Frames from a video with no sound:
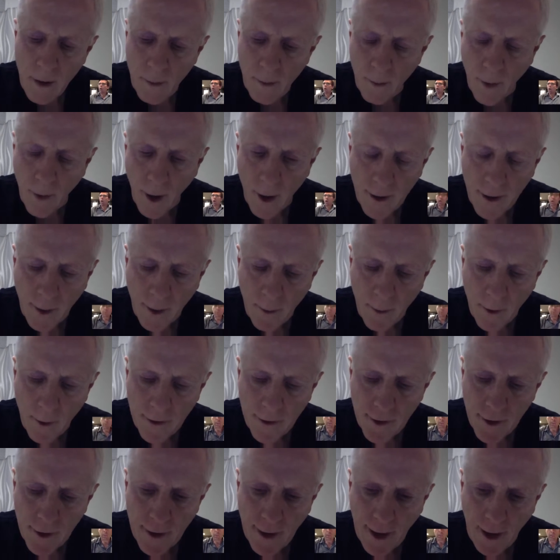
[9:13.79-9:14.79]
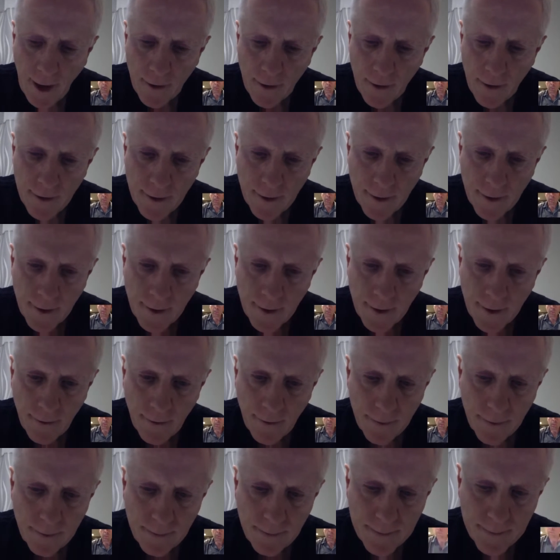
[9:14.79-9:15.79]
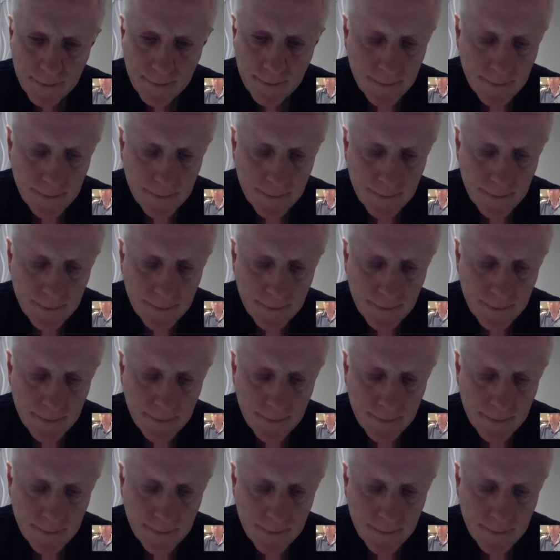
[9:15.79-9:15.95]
Mark, I'm with you now. This is Kevin.